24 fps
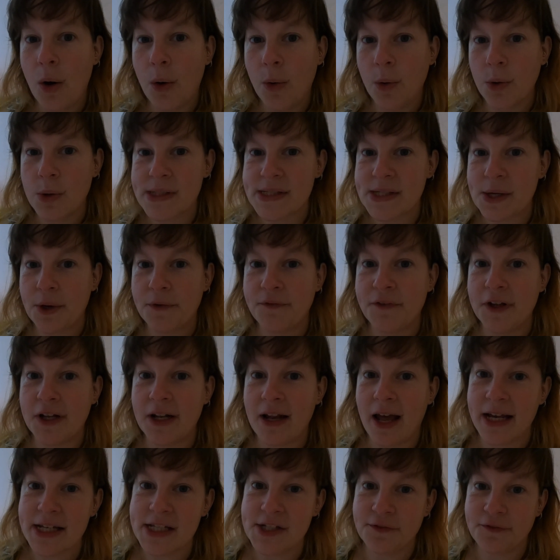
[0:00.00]
Also, if you'd
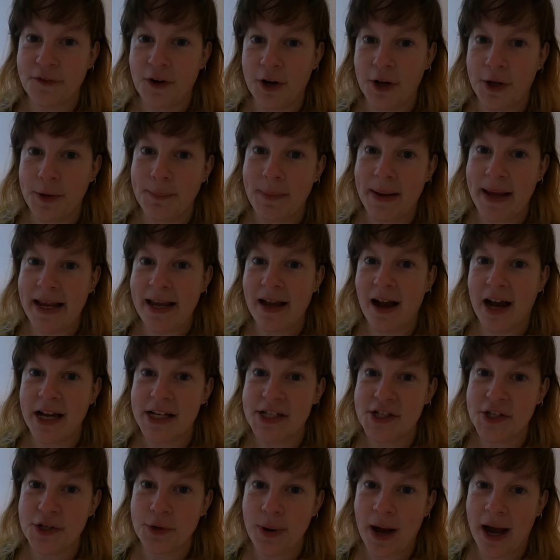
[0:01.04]
like to follow me,
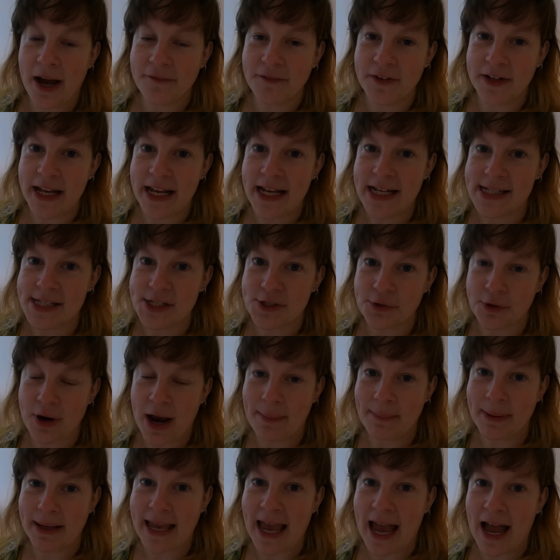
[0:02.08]
I do have an
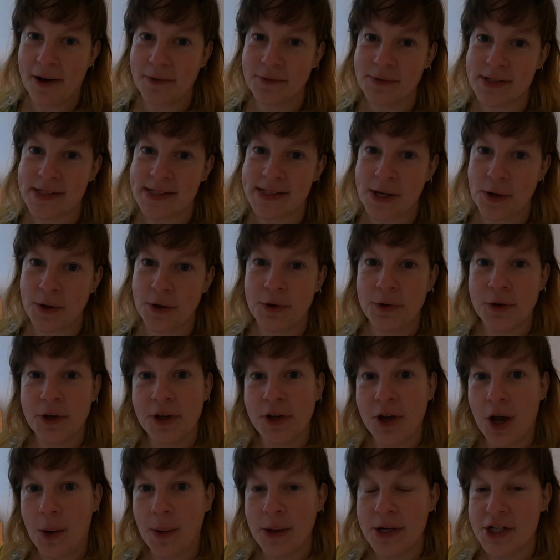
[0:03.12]
Instagram account, so you
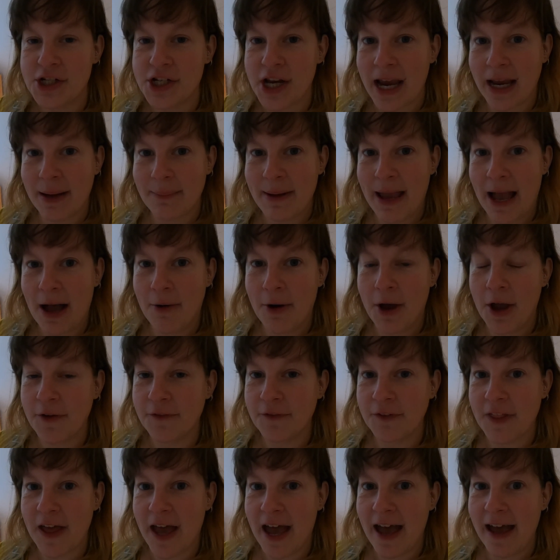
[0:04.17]
can go and check me out
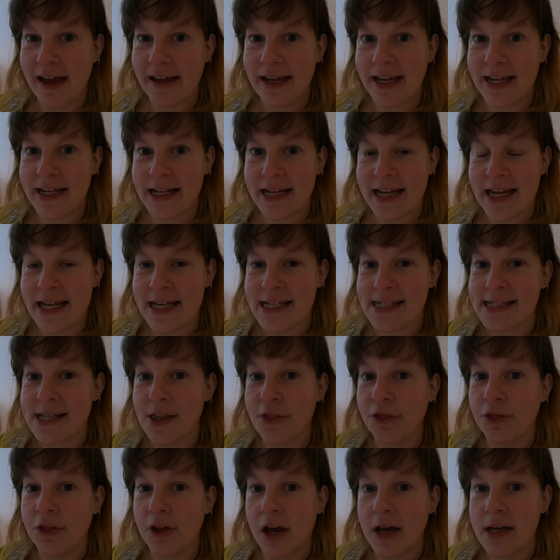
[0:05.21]
over there. It is
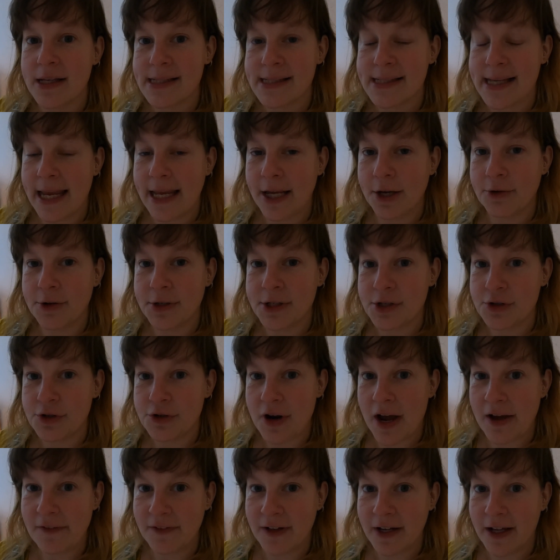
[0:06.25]
The Sacred
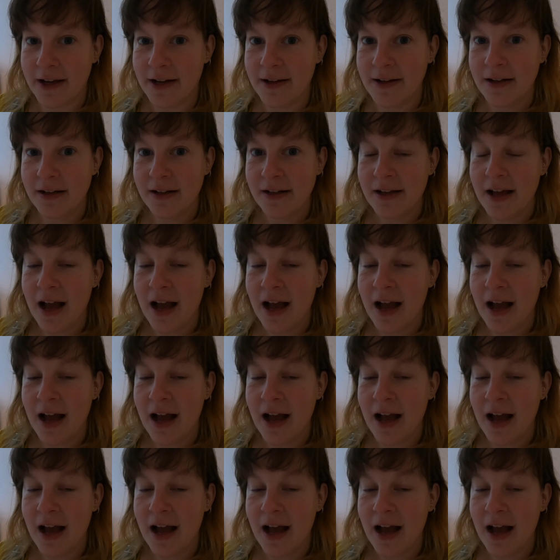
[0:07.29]
Traveller.